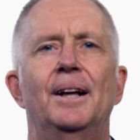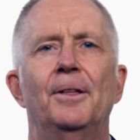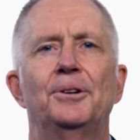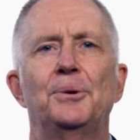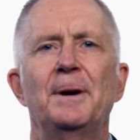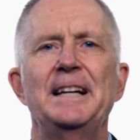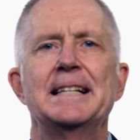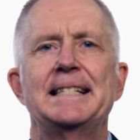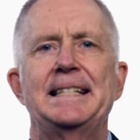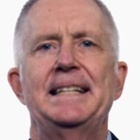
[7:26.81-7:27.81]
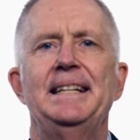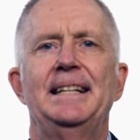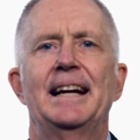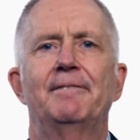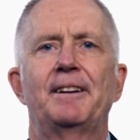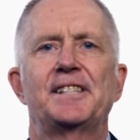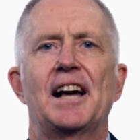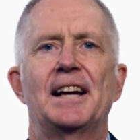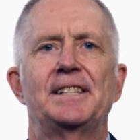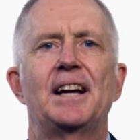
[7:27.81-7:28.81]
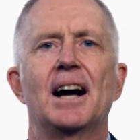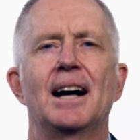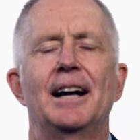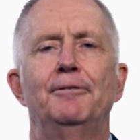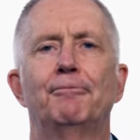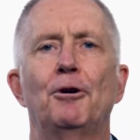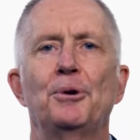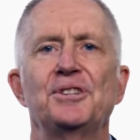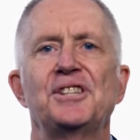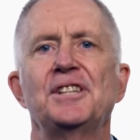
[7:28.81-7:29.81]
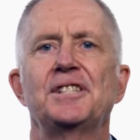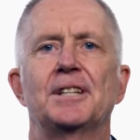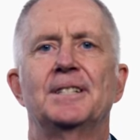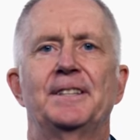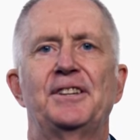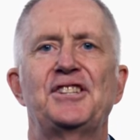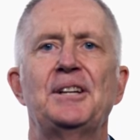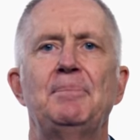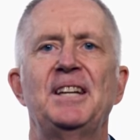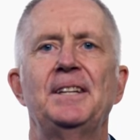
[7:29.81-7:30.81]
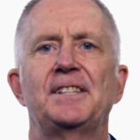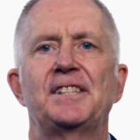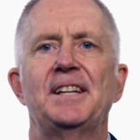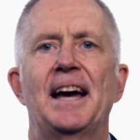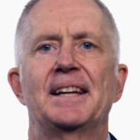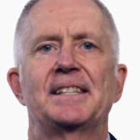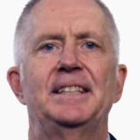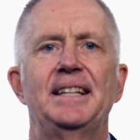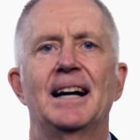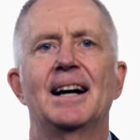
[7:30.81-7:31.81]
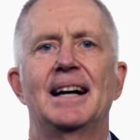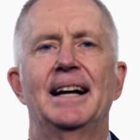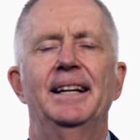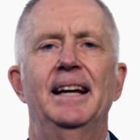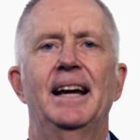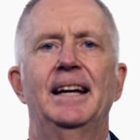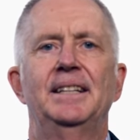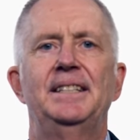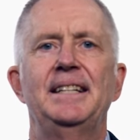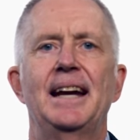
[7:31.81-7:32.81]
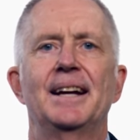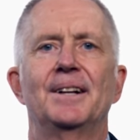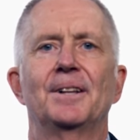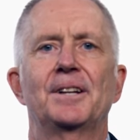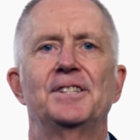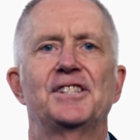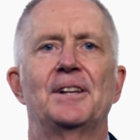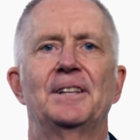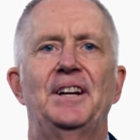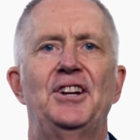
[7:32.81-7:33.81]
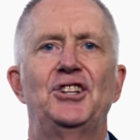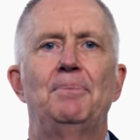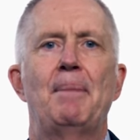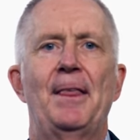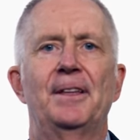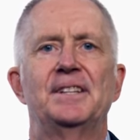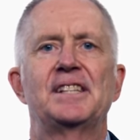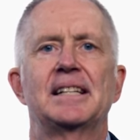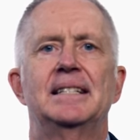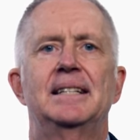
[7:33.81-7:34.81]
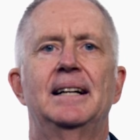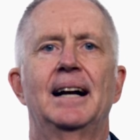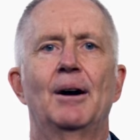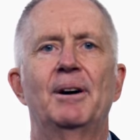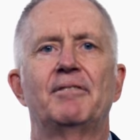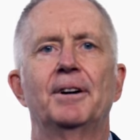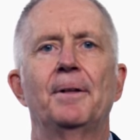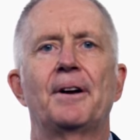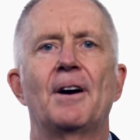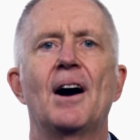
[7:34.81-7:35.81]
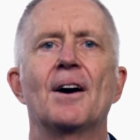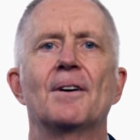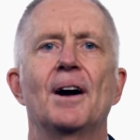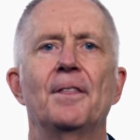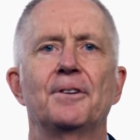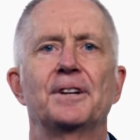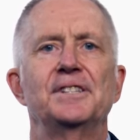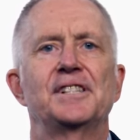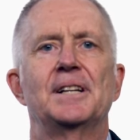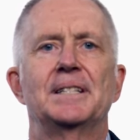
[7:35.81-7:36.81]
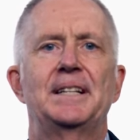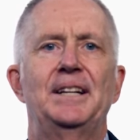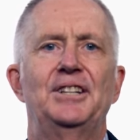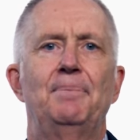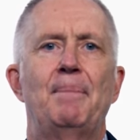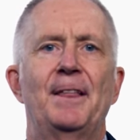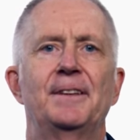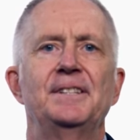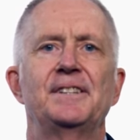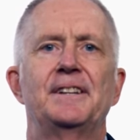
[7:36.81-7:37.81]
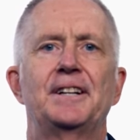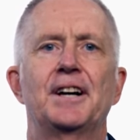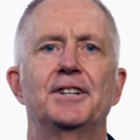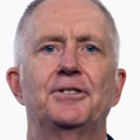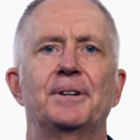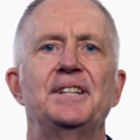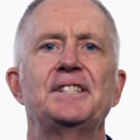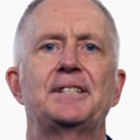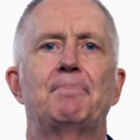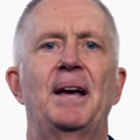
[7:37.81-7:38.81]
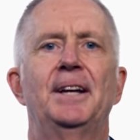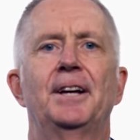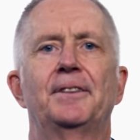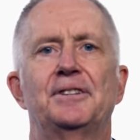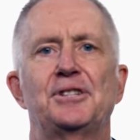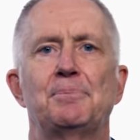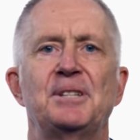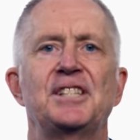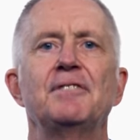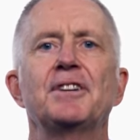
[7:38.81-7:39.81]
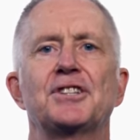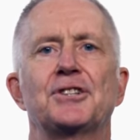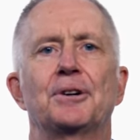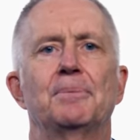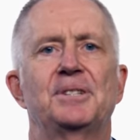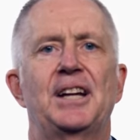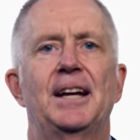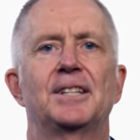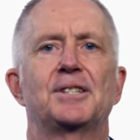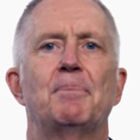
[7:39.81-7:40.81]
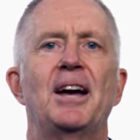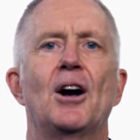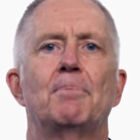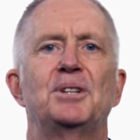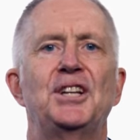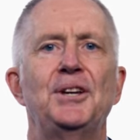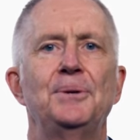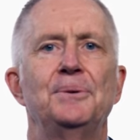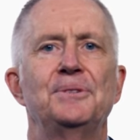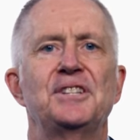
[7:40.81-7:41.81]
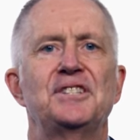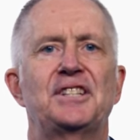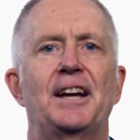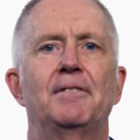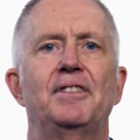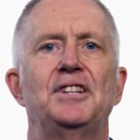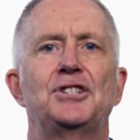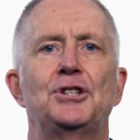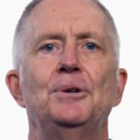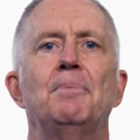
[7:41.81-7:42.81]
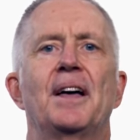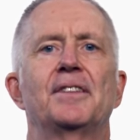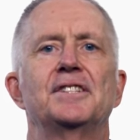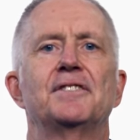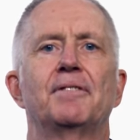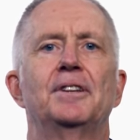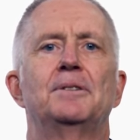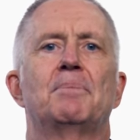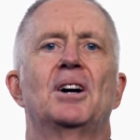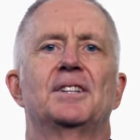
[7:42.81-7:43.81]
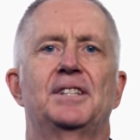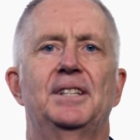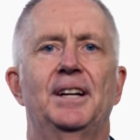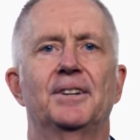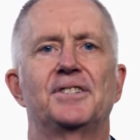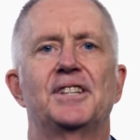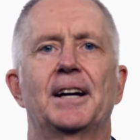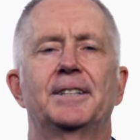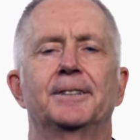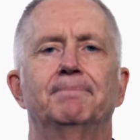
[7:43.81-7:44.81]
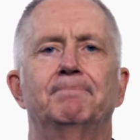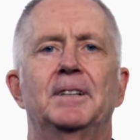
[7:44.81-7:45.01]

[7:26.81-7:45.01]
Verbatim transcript: The 2019 FSI's guide focuses on the CB, CSDI, and DL consolidation methods. However, there are other consolidation methods that countries, depending on their specific circumstance, may opt to use instead of these two methods for the deposit taker sector.